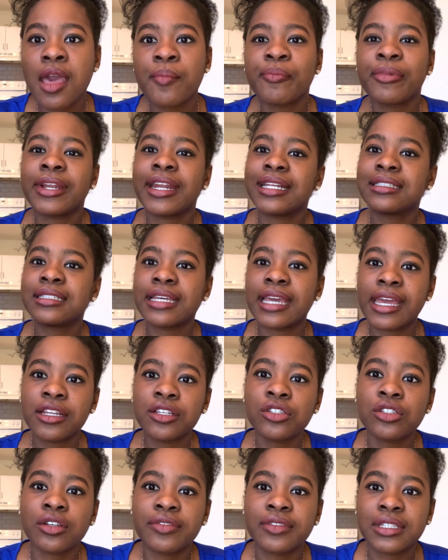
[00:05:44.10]
But at the
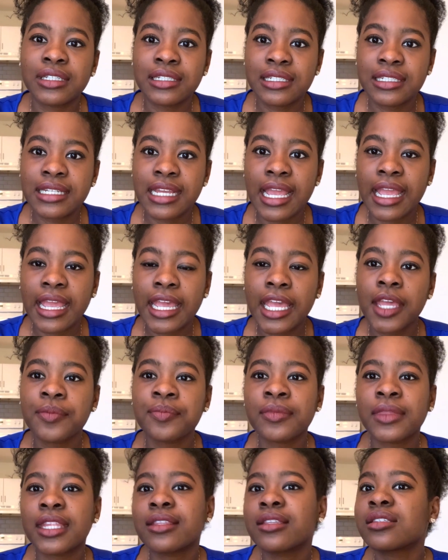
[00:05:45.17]
end of the day,
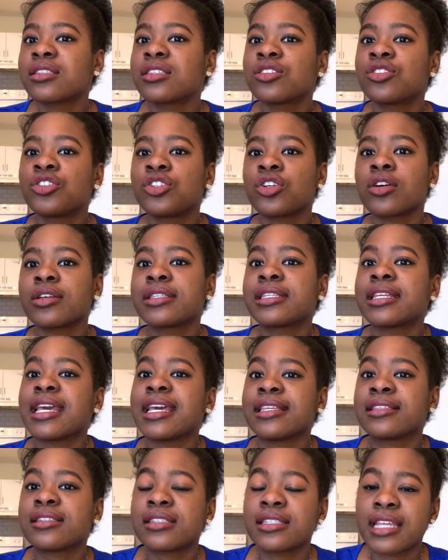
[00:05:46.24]
this is just a
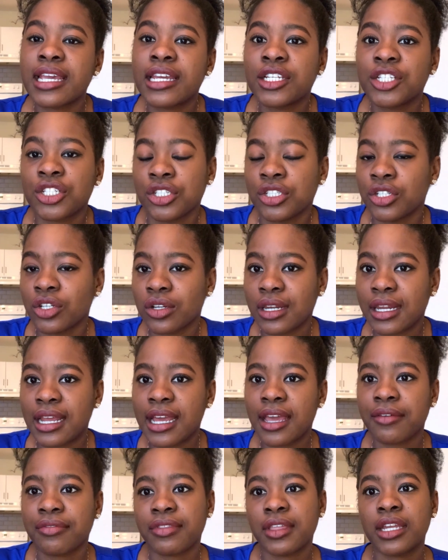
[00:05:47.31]
stage in your
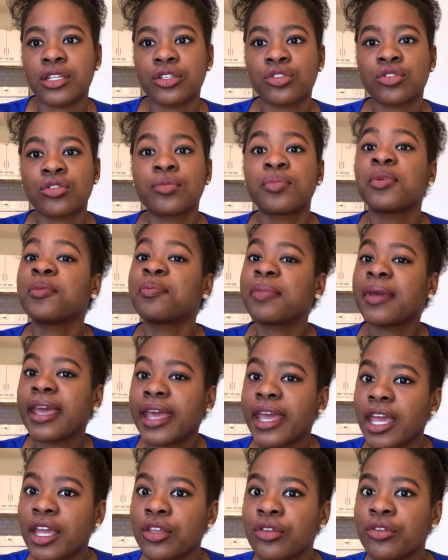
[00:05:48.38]
life that is to
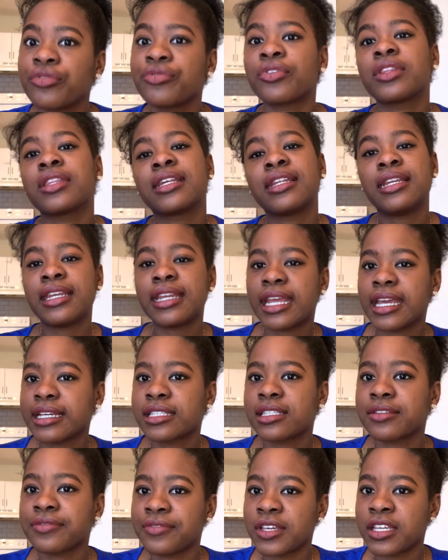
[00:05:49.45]
prepare you for the
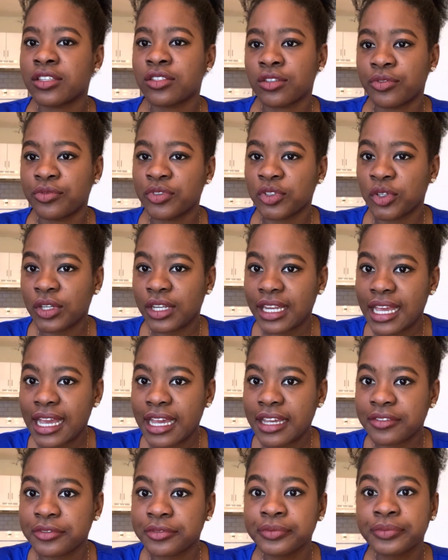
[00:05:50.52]
next phase of your
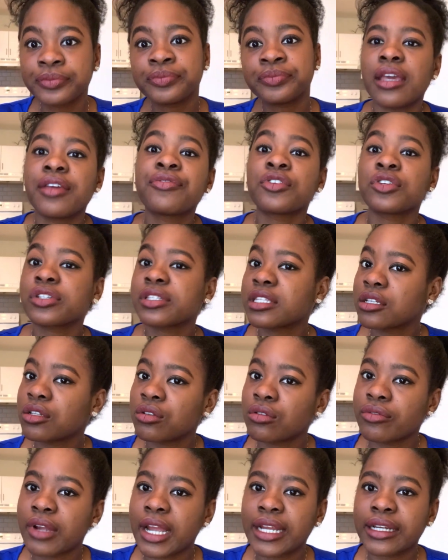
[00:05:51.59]
life. If you're
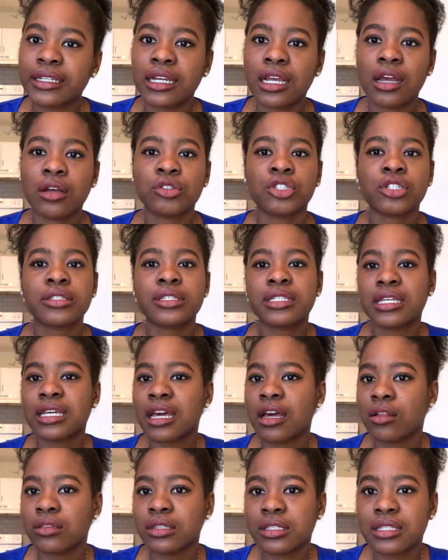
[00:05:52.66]
single right now, just take
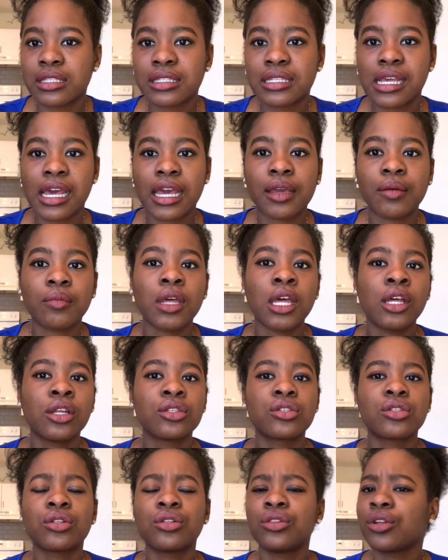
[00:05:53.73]
out this time
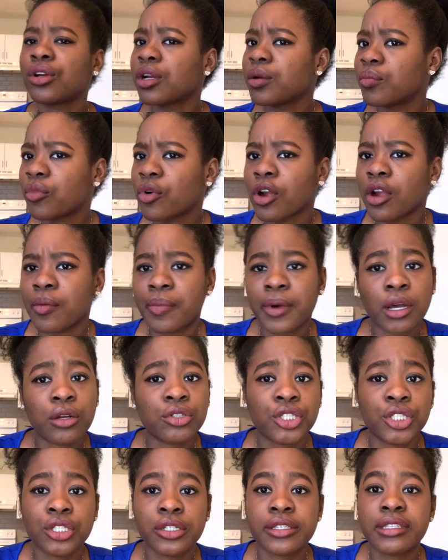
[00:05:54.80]
to learn more
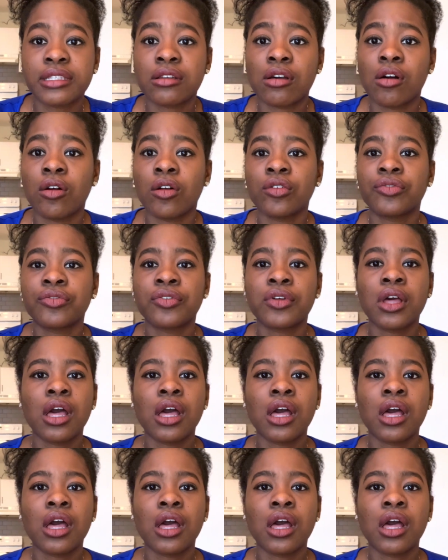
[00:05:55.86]
about yourself.